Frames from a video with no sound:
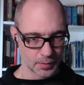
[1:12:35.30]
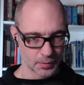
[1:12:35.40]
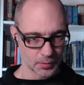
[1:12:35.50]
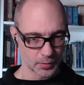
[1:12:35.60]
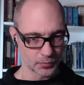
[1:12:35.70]

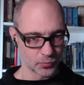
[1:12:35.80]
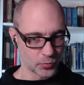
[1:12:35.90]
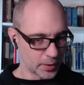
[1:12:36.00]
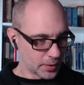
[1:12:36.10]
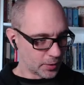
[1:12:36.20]
Gonna
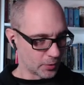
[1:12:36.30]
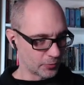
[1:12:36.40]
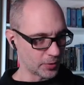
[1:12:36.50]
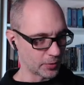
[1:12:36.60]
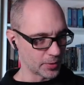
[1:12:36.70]
run
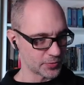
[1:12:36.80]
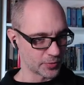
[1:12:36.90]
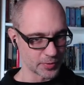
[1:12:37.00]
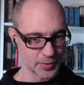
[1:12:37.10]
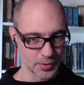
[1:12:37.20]
interference for
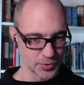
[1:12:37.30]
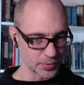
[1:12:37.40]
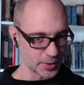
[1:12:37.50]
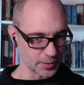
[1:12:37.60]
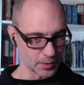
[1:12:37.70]

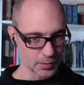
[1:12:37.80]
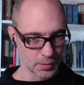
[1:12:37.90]
Nirjarini there.